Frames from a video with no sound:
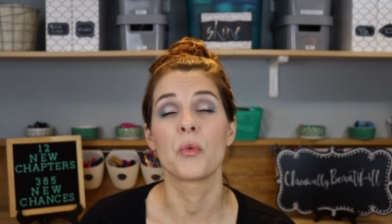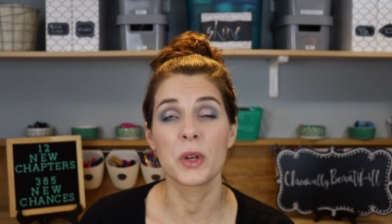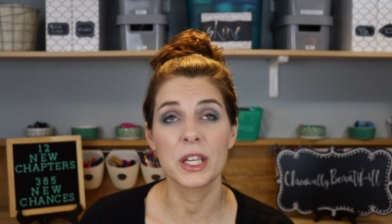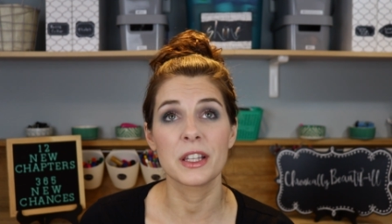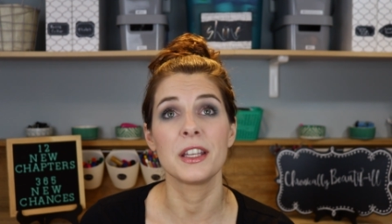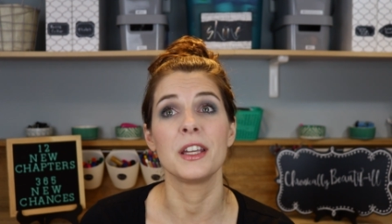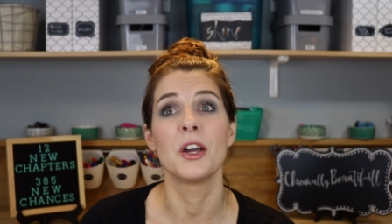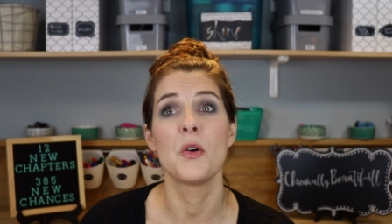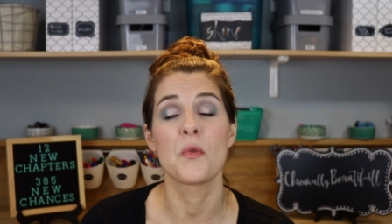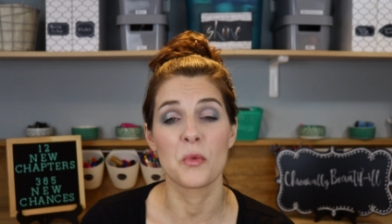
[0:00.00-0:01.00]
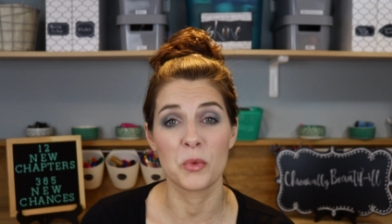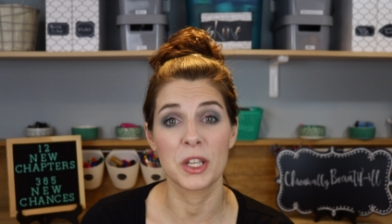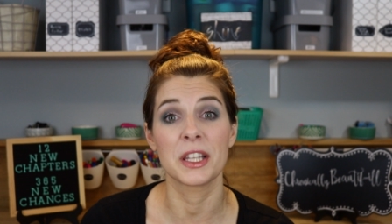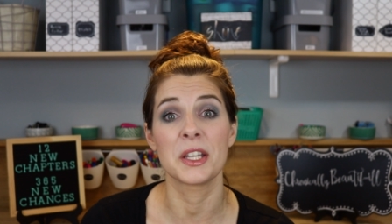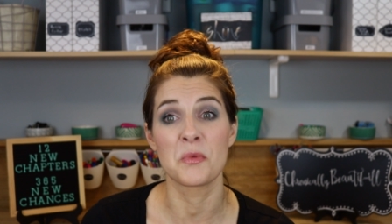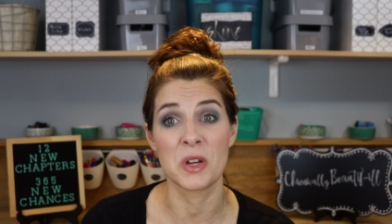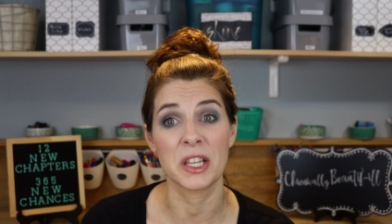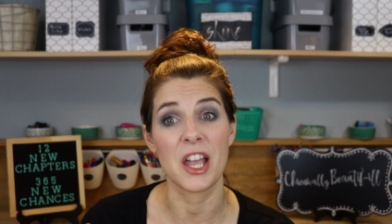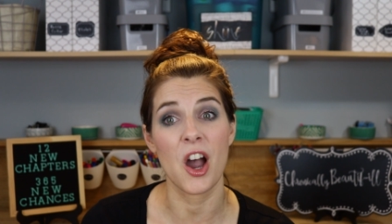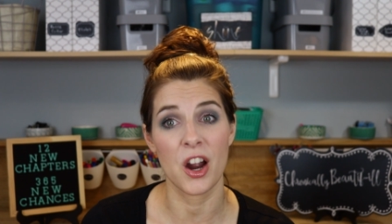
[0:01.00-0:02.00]
really, really,
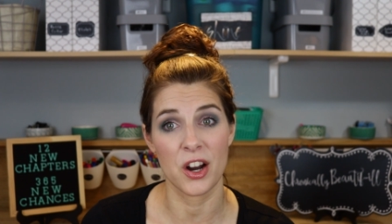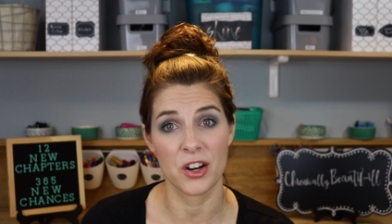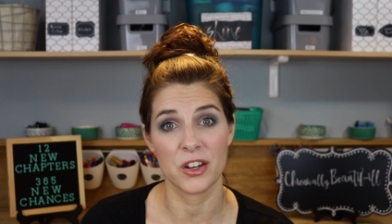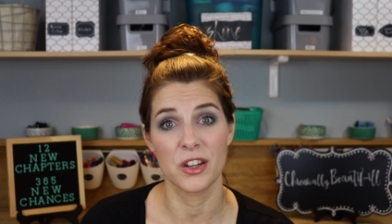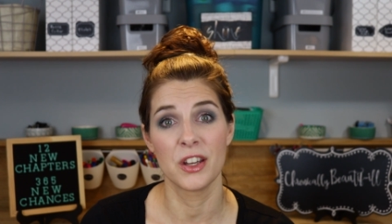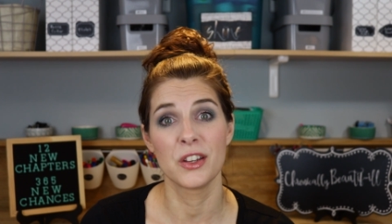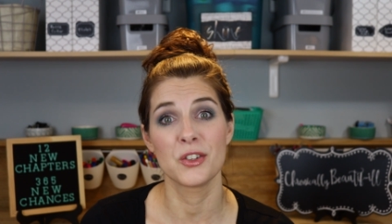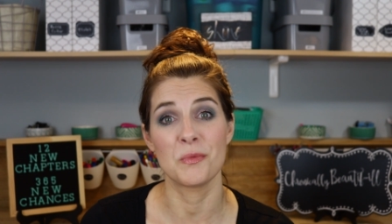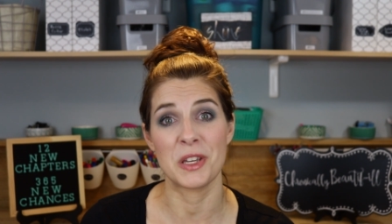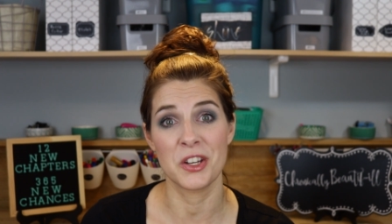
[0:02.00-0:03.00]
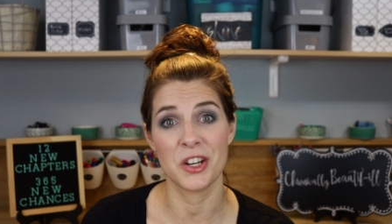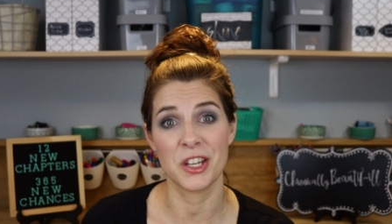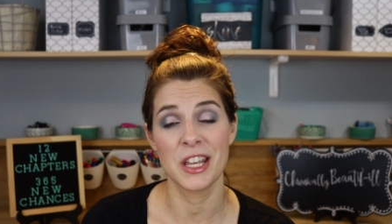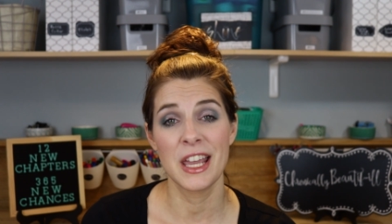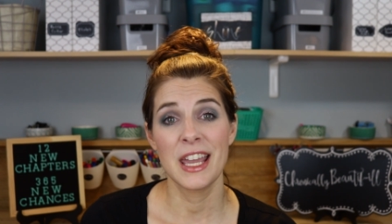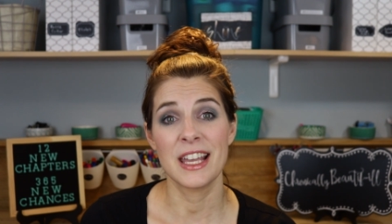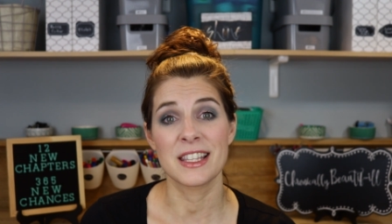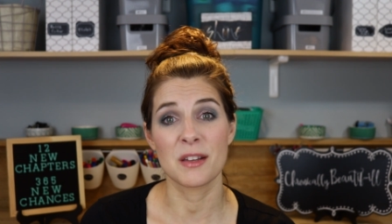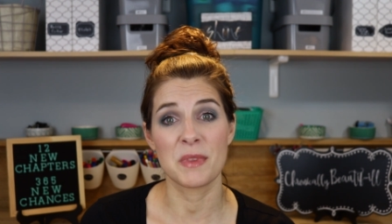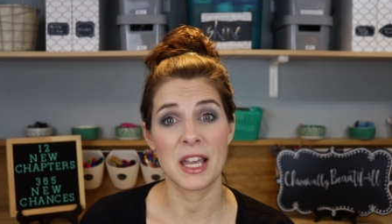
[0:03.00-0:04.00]
really hard to be good.
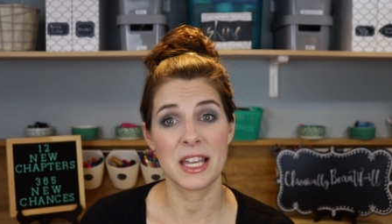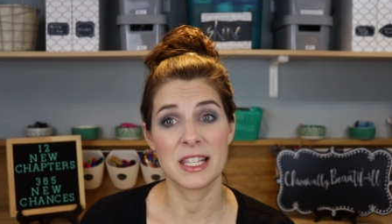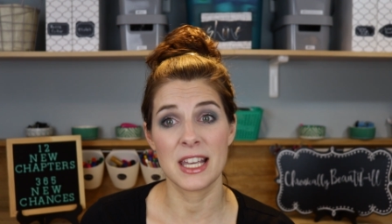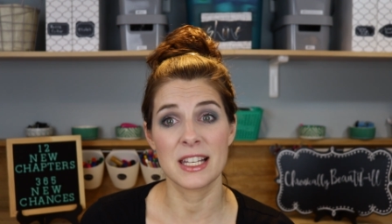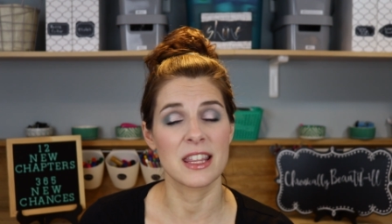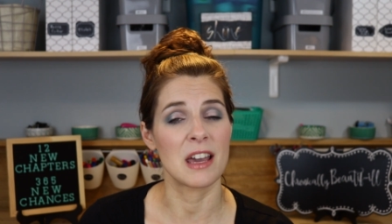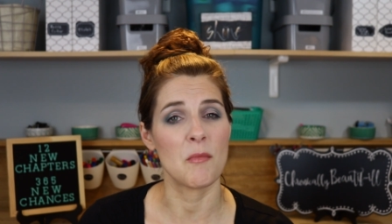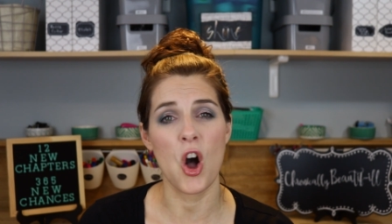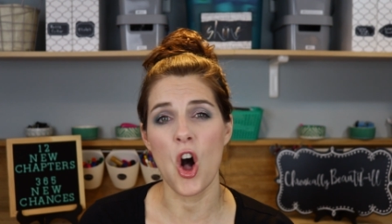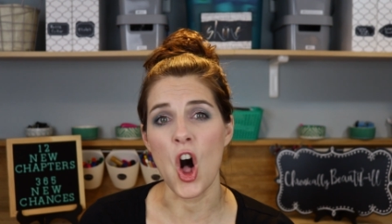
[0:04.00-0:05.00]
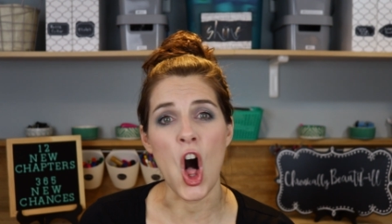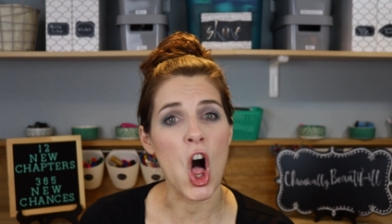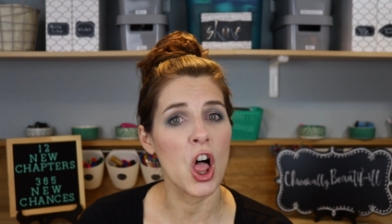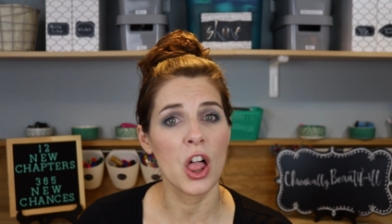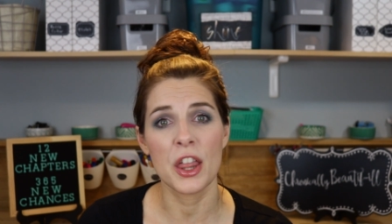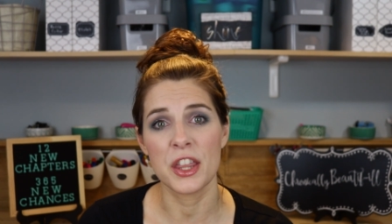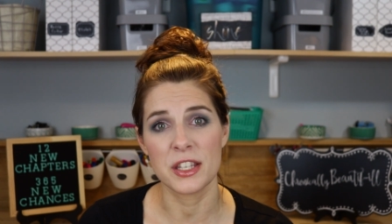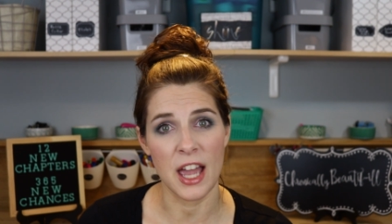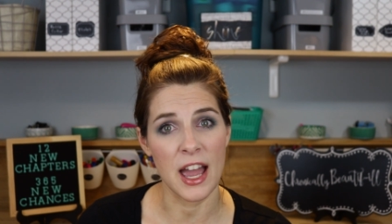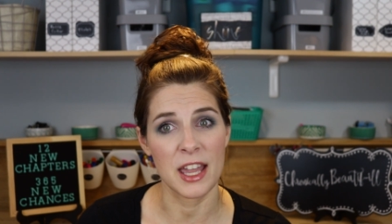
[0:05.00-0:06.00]
And something I say to them all the
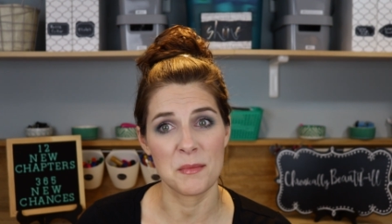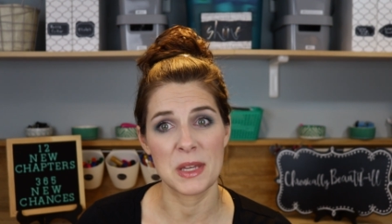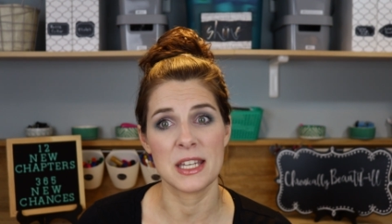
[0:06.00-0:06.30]
time